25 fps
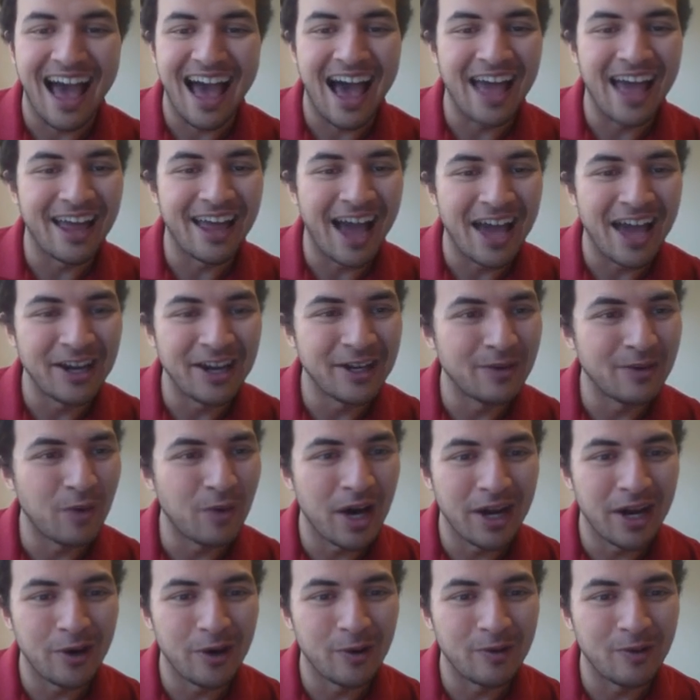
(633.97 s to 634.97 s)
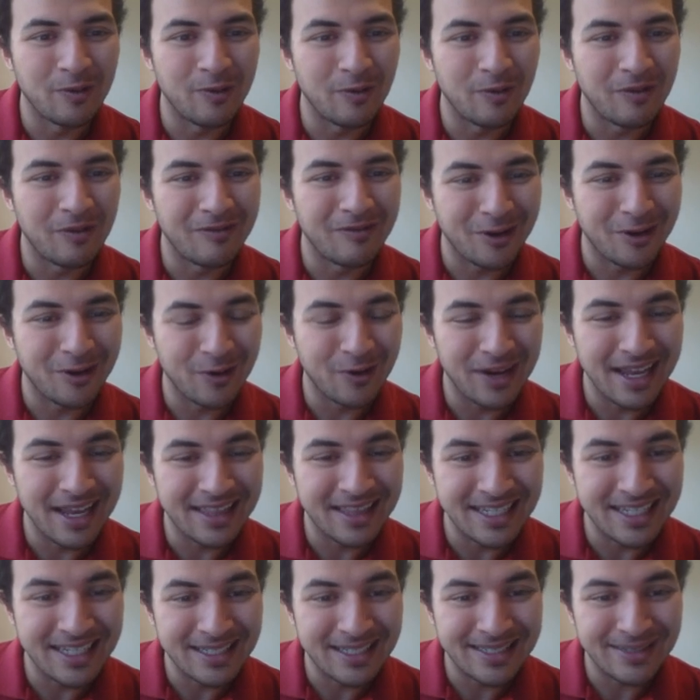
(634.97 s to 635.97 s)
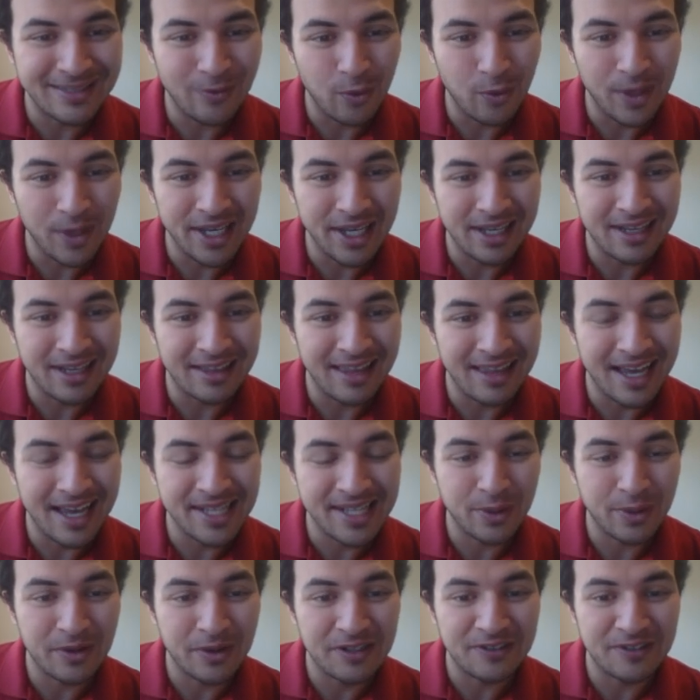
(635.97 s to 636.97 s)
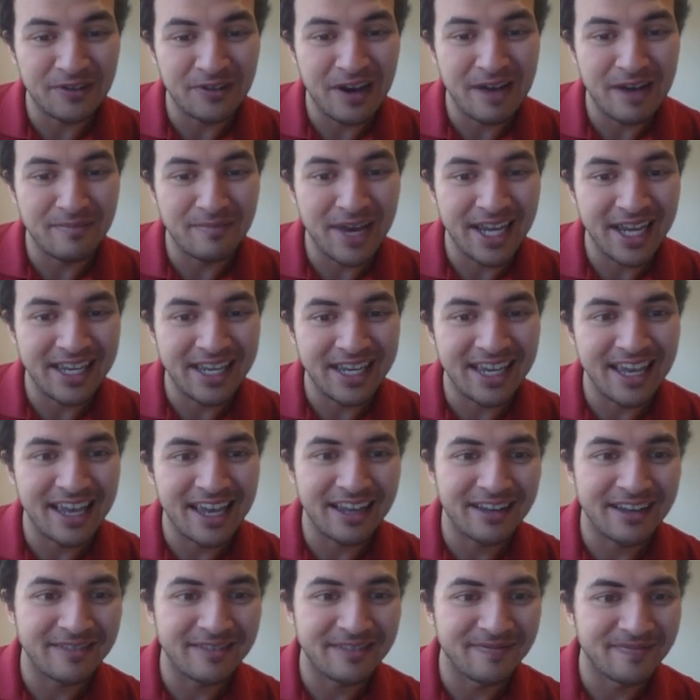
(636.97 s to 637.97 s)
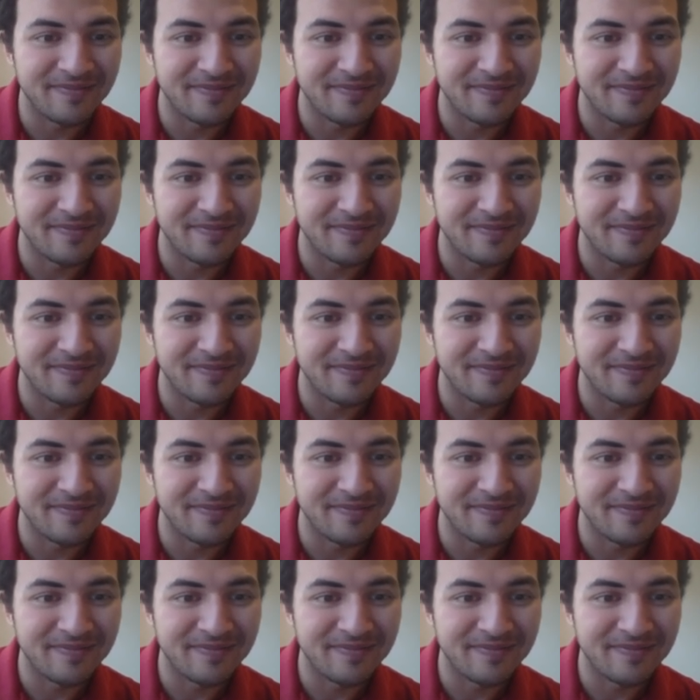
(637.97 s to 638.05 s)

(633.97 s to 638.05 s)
I didn't want to create these weak light squares around my king.